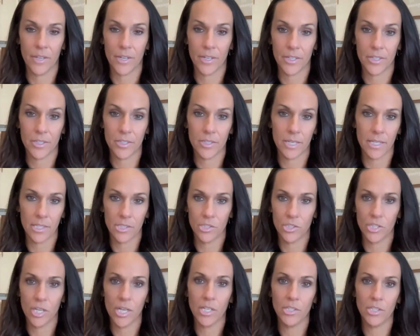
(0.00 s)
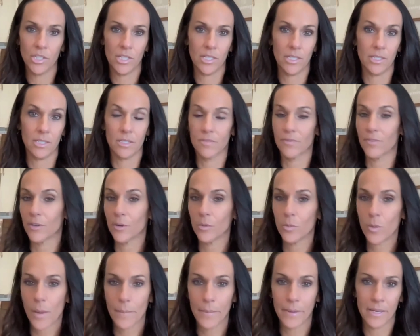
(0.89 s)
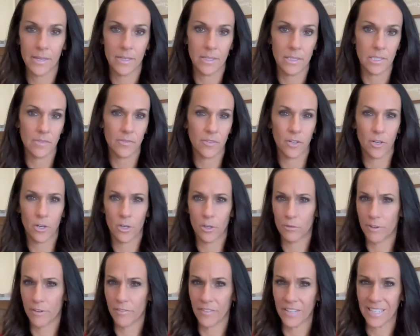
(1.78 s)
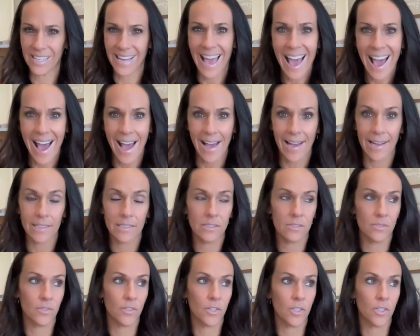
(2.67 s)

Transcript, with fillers: There's exchanges for weapons, for horrific acts,